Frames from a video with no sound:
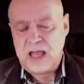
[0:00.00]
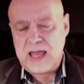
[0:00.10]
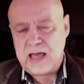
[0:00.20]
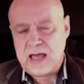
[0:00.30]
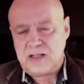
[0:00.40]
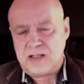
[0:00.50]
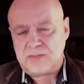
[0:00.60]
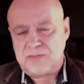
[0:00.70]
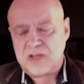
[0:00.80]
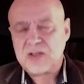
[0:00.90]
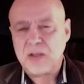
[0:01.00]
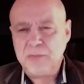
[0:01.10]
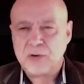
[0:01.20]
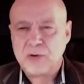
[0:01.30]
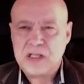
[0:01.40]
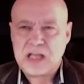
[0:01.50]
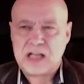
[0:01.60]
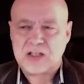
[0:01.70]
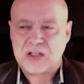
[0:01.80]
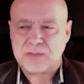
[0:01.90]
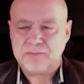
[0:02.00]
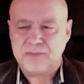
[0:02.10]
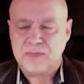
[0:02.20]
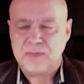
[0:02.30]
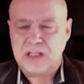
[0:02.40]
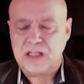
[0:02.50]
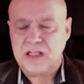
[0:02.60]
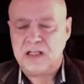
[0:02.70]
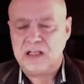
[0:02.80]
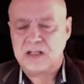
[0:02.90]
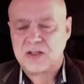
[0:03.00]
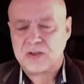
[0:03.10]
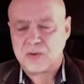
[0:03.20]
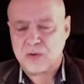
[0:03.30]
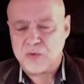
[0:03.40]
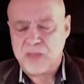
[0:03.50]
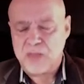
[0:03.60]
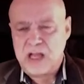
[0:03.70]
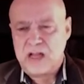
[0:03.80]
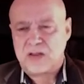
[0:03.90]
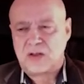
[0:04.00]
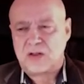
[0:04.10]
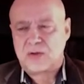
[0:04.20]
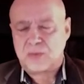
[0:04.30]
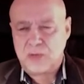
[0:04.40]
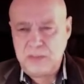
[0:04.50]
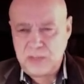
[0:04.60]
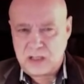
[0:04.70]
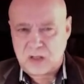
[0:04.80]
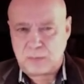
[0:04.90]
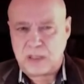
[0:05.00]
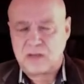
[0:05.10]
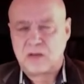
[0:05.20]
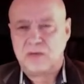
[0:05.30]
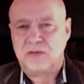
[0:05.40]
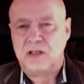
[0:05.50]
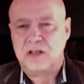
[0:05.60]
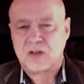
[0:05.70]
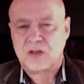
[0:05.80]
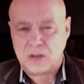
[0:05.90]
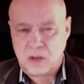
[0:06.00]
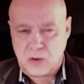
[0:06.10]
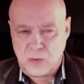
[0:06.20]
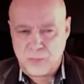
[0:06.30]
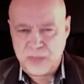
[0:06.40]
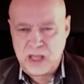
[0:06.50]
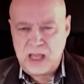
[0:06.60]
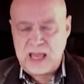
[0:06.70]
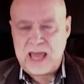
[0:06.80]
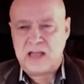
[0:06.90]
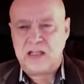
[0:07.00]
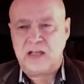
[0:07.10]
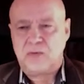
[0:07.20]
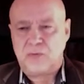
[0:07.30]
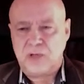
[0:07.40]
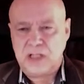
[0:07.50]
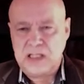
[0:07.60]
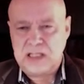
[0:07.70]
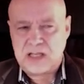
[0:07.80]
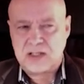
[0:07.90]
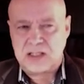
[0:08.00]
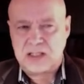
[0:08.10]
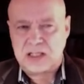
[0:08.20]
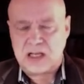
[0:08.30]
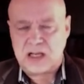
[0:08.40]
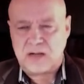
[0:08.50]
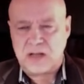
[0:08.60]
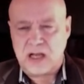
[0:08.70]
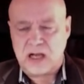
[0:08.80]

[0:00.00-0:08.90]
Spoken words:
And to some degree, it's true. It's extremely expensive. It's slow, and it really doesn't. There